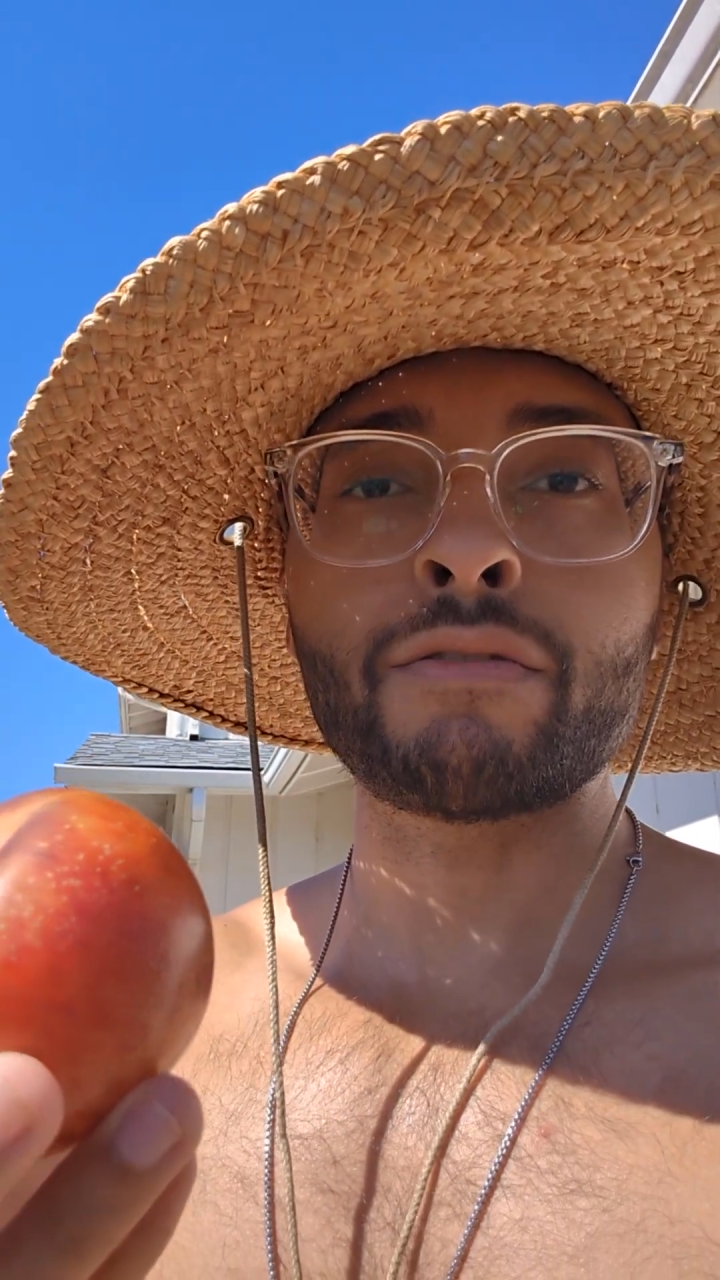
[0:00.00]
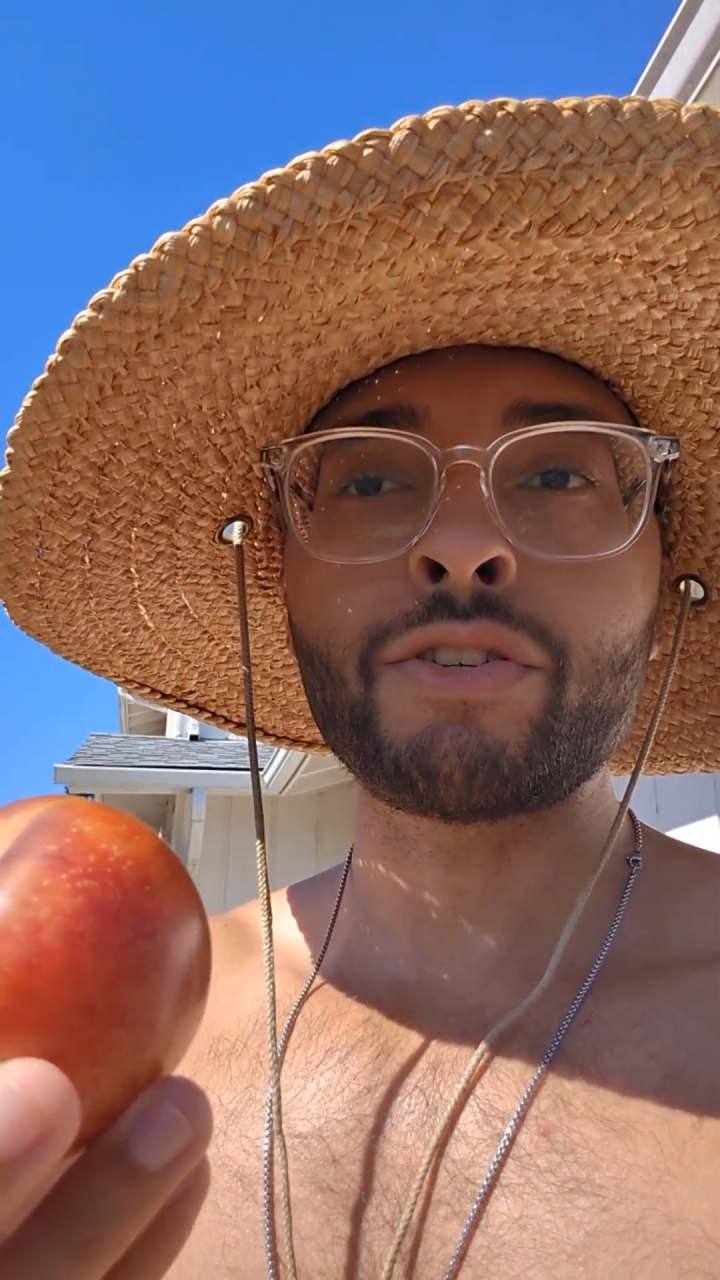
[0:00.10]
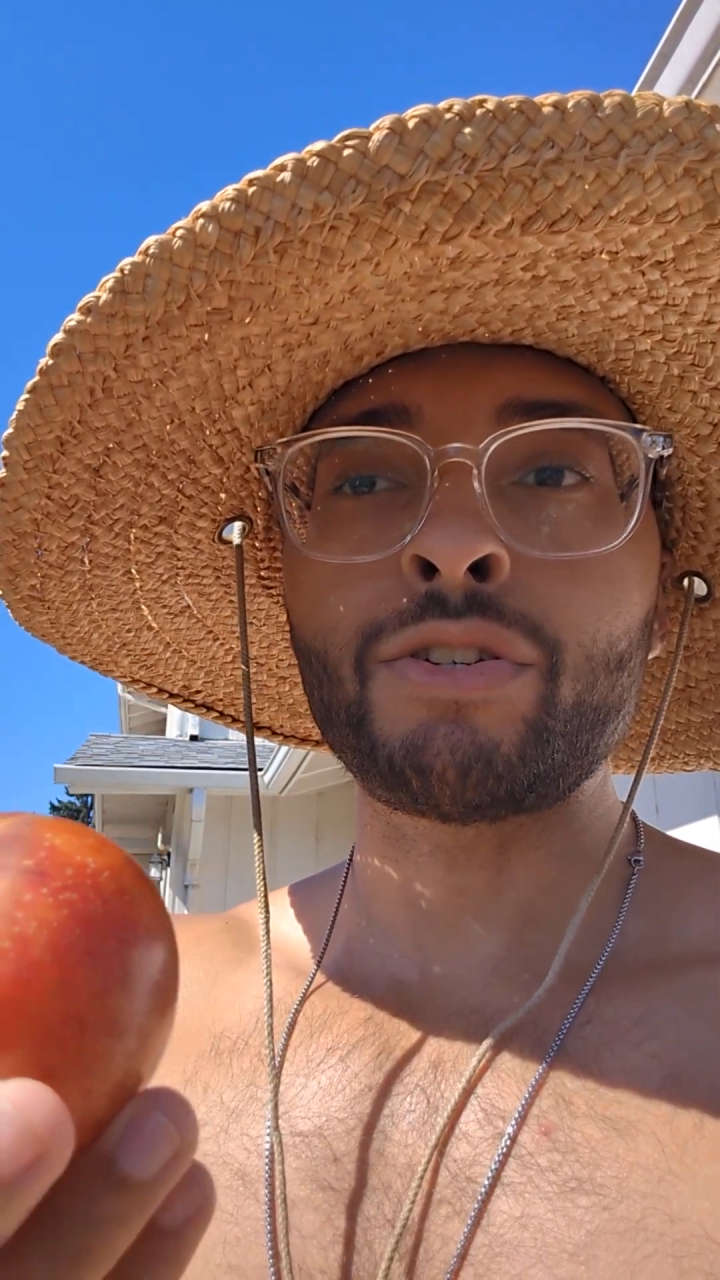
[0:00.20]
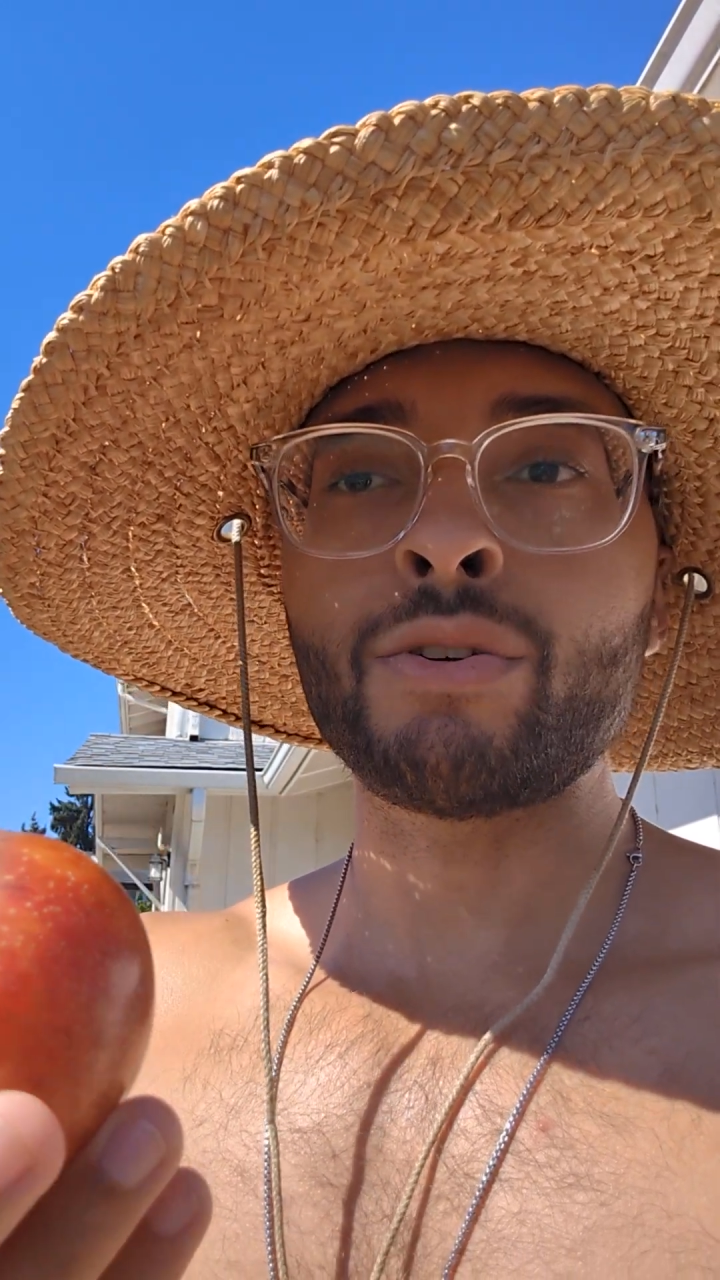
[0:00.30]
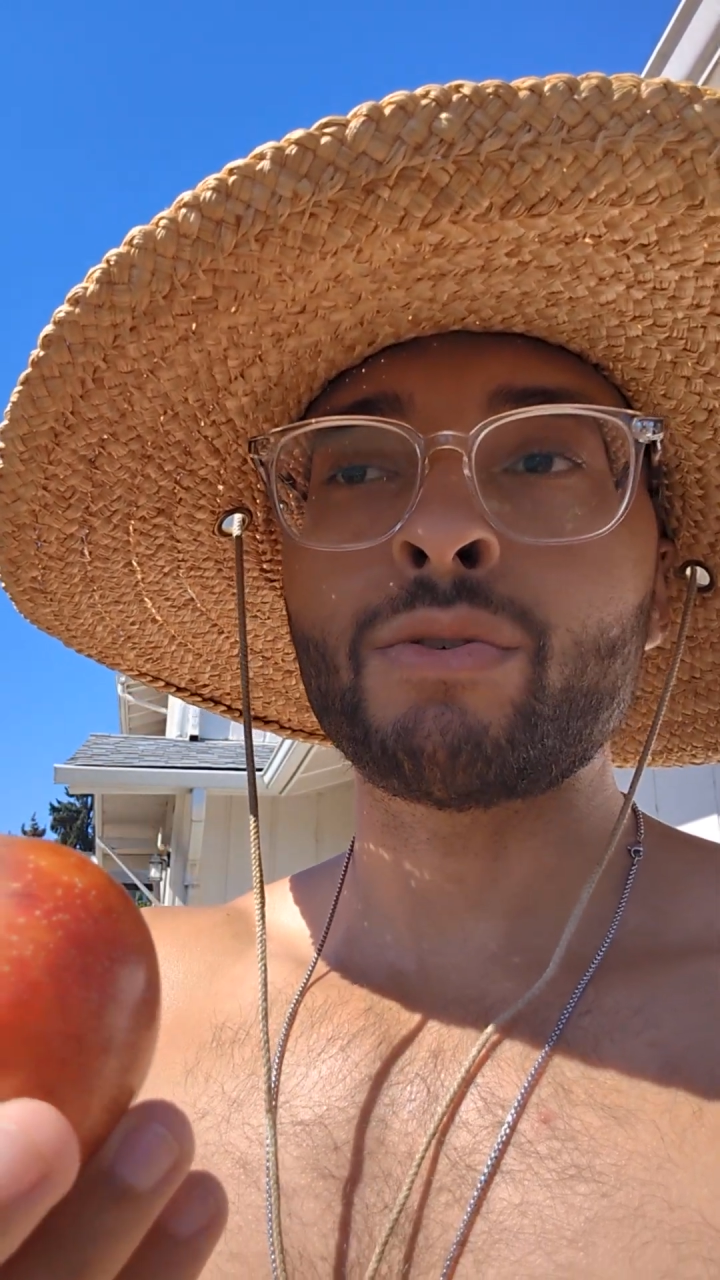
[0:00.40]
of the
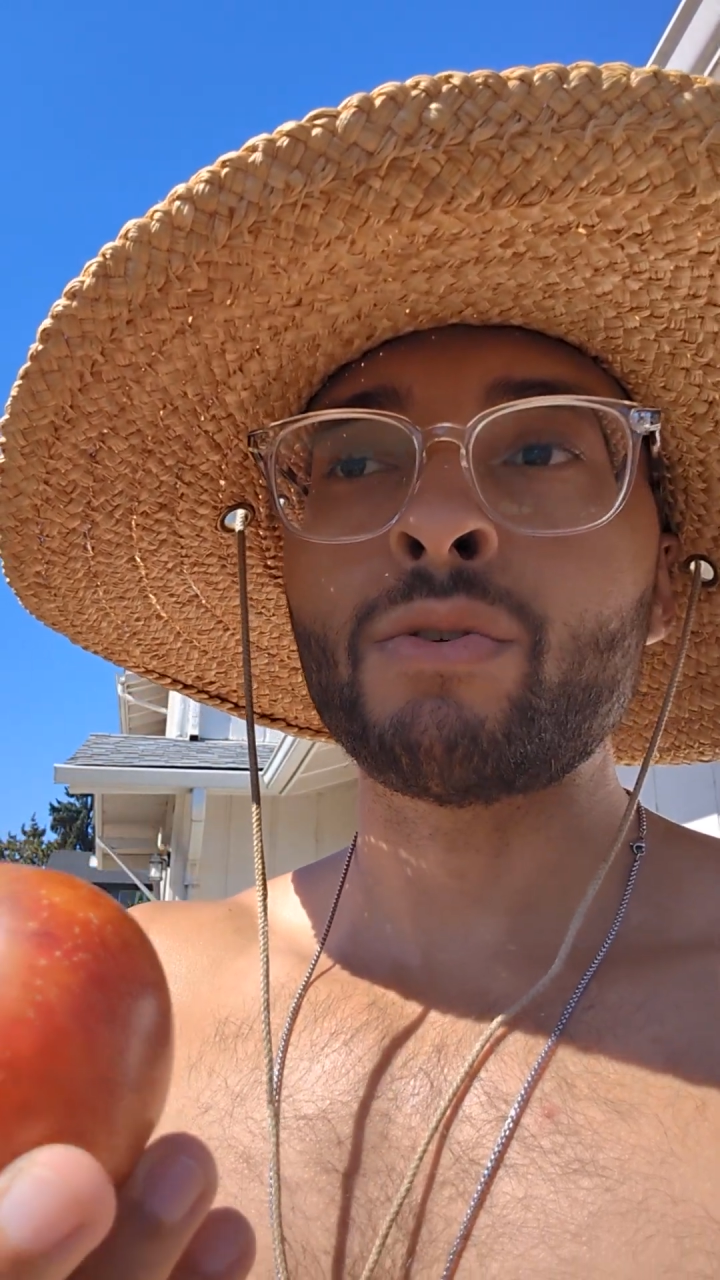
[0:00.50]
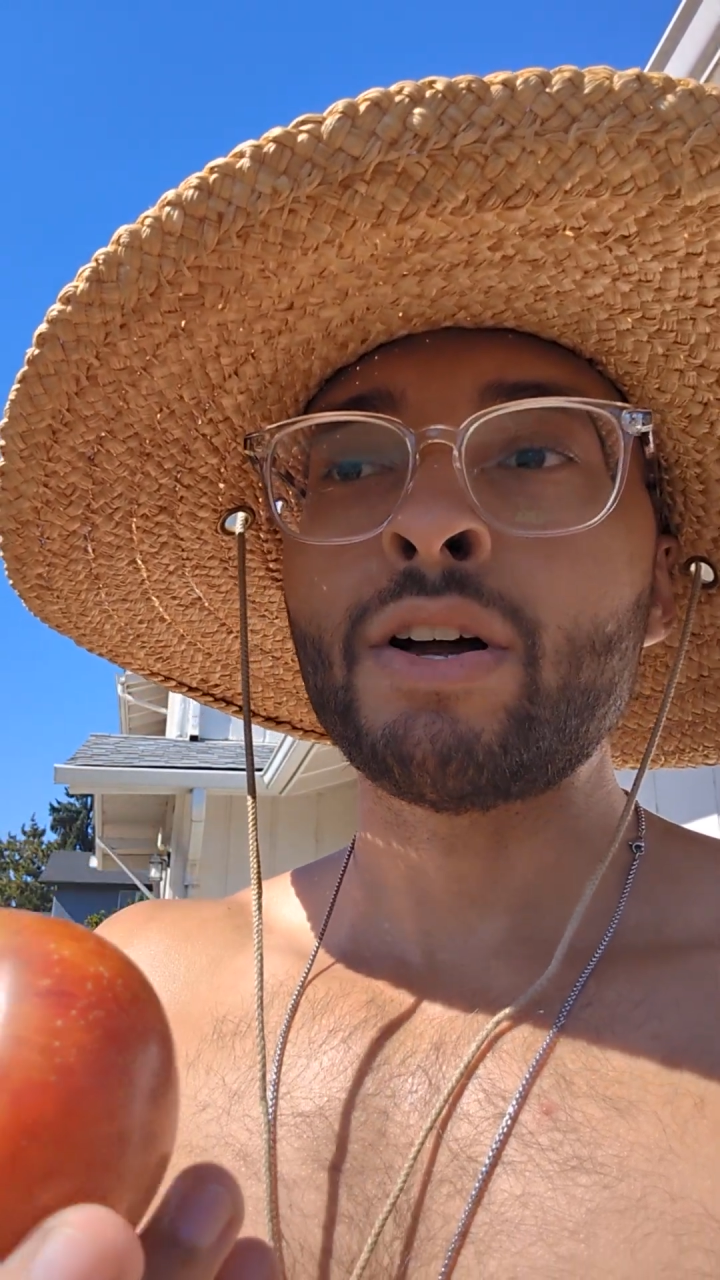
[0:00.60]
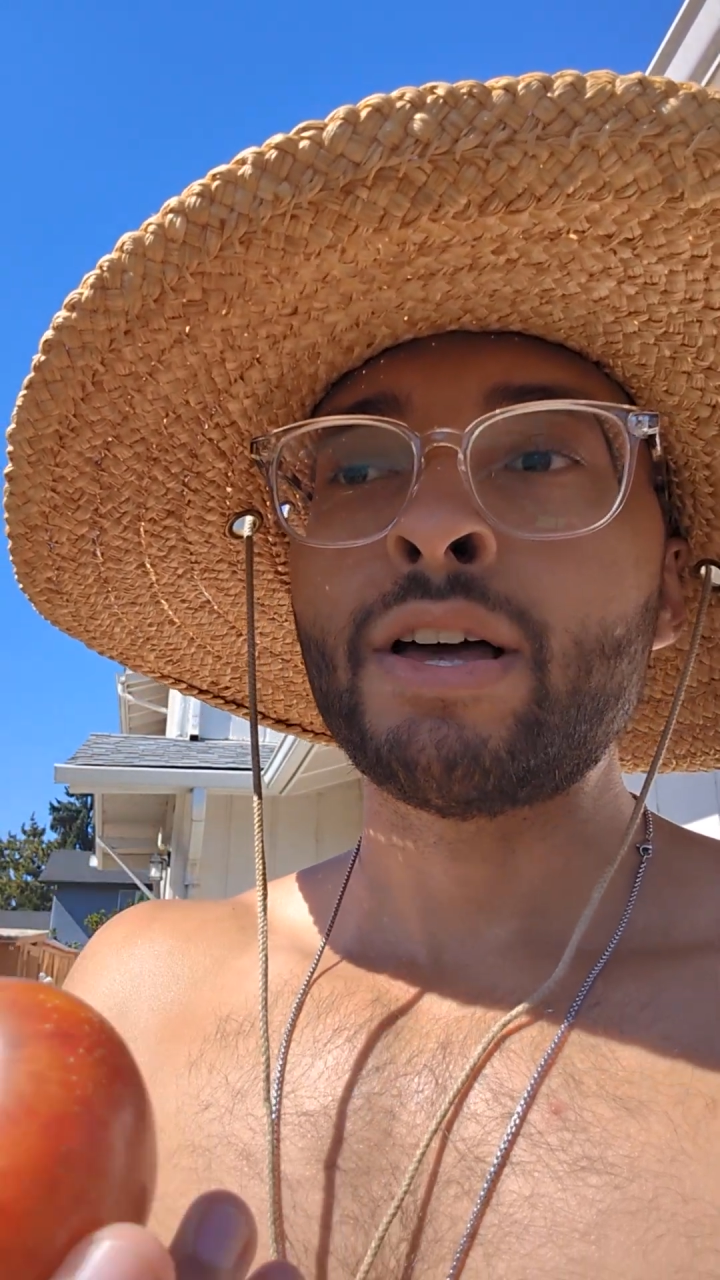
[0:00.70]
two.